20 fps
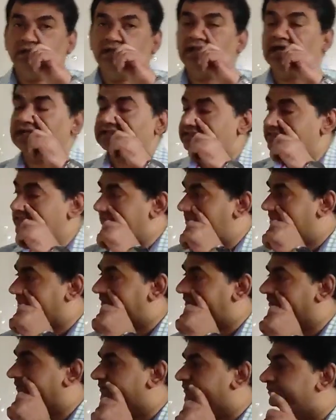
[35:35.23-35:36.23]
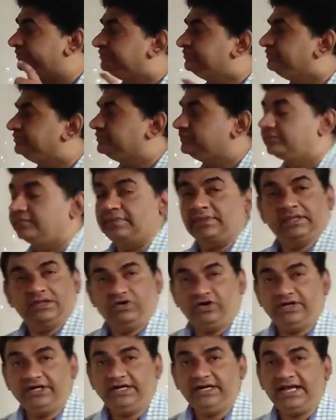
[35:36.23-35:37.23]
last year.
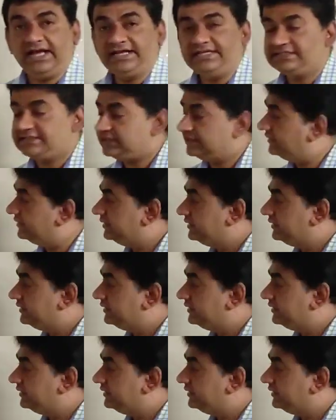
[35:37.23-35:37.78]
Got it, guys?